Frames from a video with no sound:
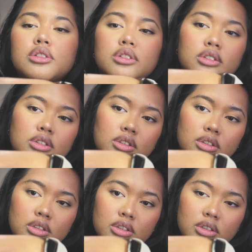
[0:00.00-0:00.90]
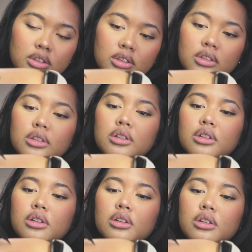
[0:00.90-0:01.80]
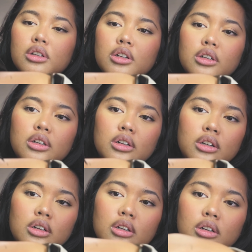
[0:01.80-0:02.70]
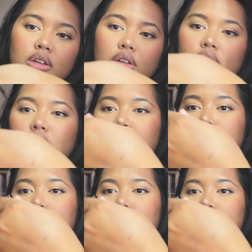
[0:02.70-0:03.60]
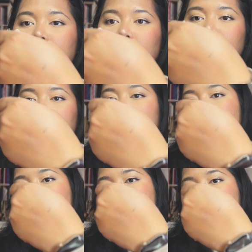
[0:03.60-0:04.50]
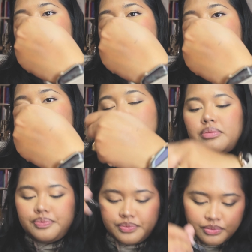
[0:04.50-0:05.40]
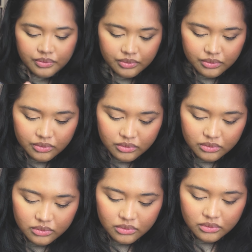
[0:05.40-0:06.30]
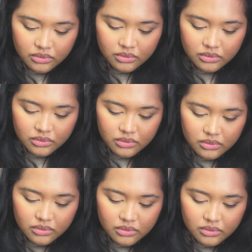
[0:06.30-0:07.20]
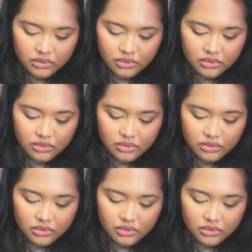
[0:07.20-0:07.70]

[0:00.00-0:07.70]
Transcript: (silence)